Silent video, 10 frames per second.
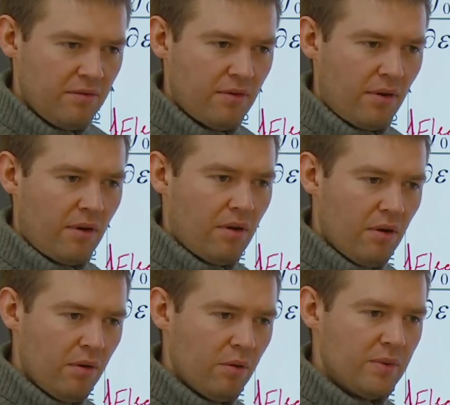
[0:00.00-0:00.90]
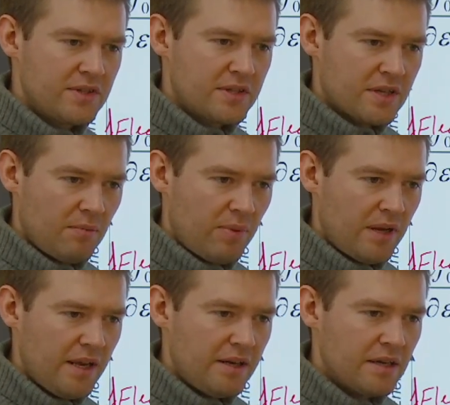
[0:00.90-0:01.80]
for almost
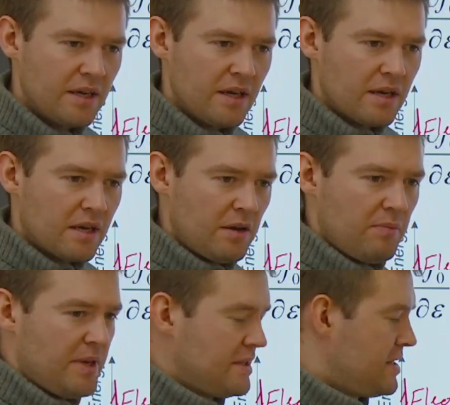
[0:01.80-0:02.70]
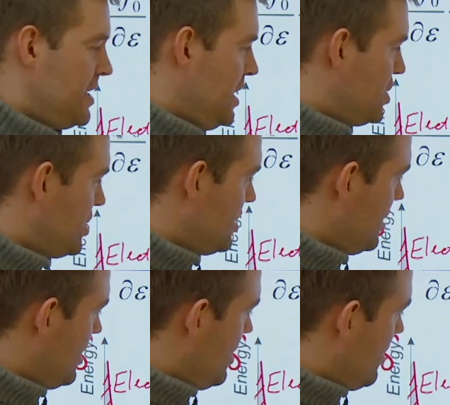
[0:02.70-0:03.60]
complete compensation
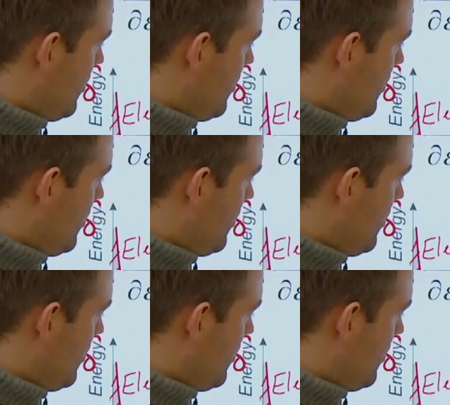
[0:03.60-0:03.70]
of